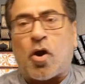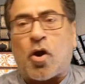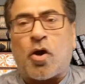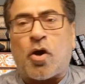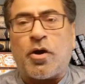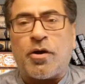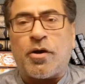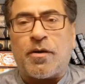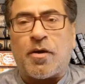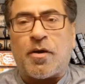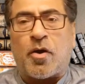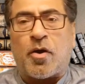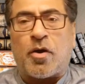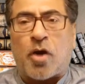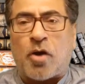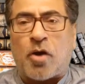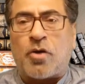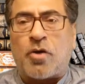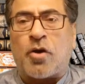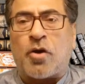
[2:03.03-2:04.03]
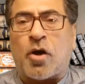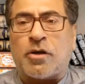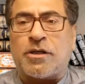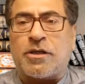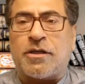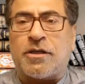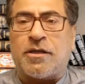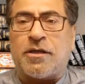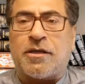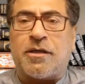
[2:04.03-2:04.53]
or
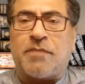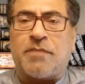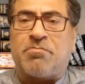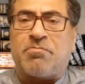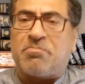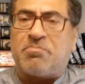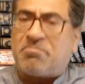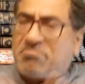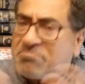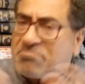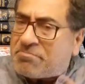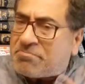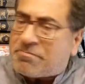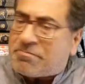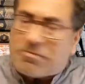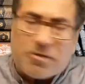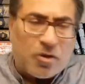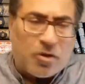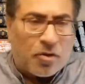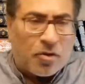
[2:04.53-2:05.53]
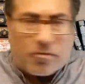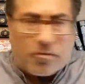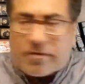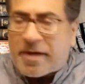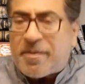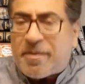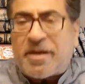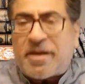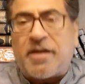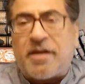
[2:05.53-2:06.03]
not
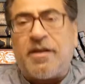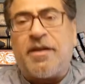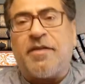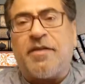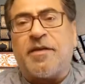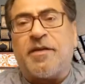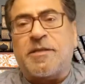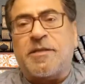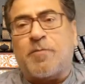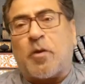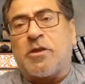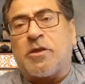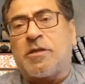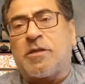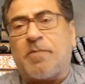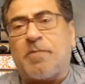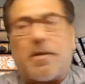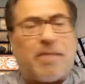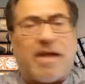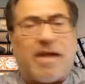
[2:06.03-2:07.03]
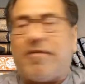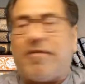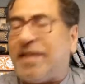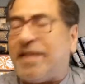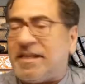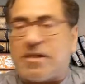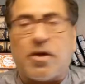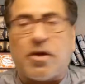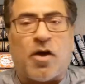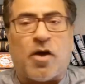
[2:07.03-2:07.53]
criminally responsible by
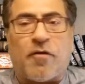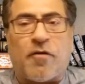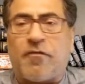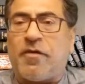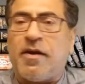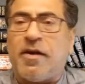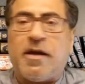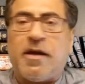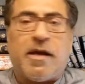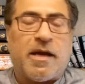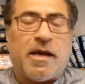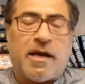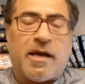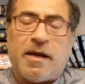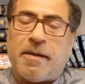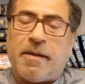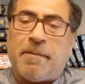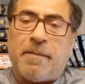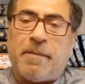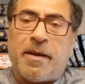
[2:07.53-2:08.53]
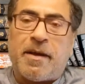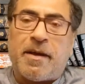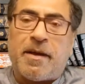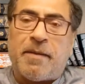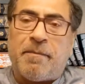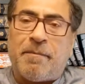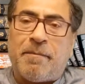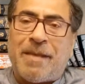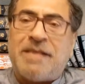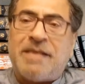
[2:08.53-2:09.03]
reason of
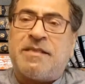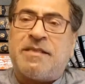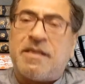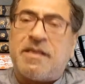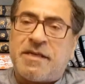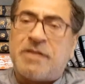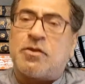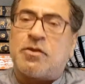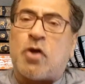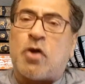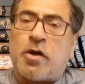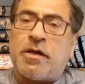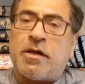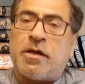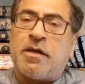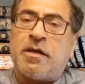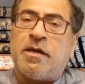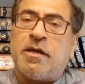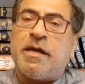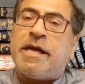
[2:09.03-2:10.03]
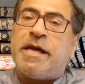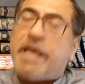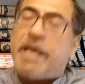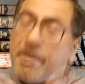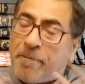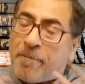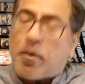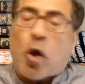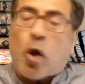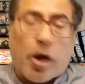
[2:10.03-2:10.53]
mental disorder
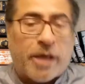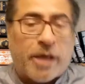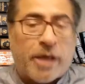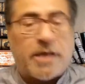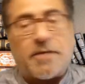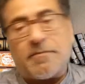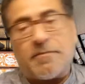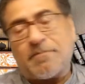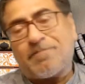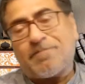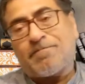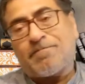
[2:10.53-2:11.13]
employed.